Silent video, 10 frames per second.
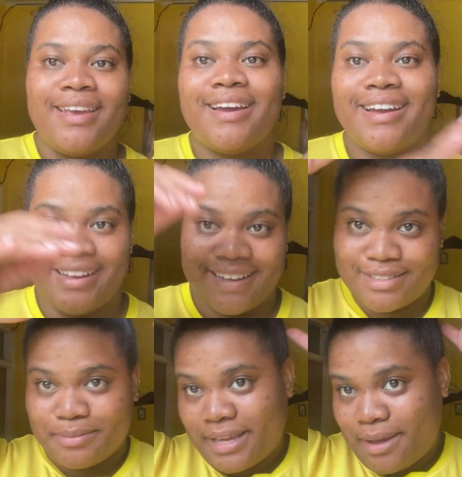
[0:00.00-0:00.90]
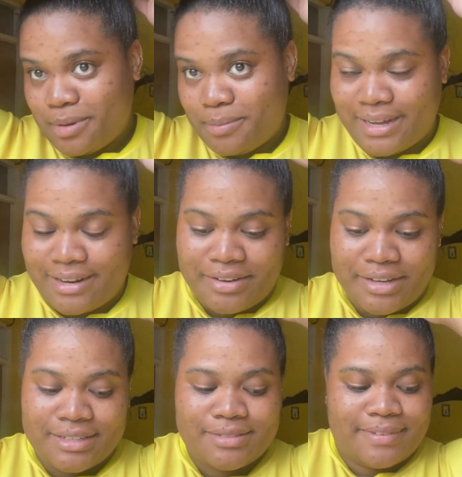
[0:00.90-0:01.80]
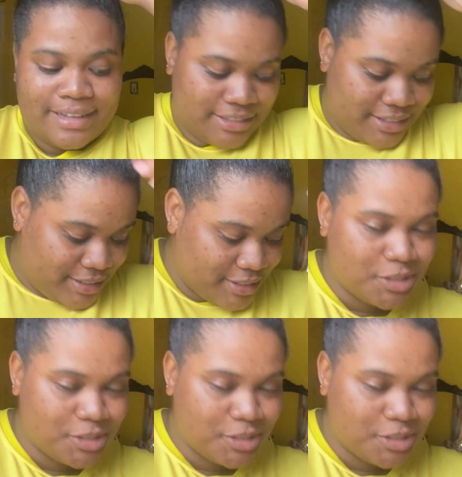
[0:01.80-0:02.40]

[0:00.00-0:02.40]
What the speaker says: Alright guys, so my camera battery is flashing,